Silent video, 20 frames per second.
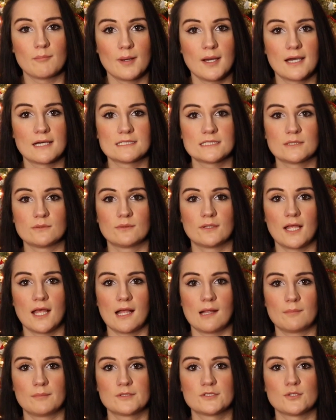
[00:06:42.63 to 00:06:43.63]
but it will
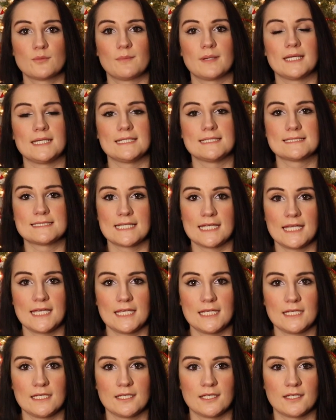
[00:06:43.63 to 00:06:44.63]
help to
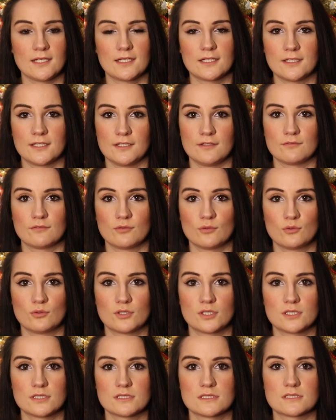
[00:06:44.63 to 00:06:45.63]
maintain clean
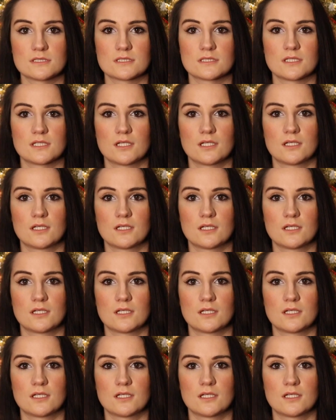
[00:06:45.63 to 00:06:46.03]
floors.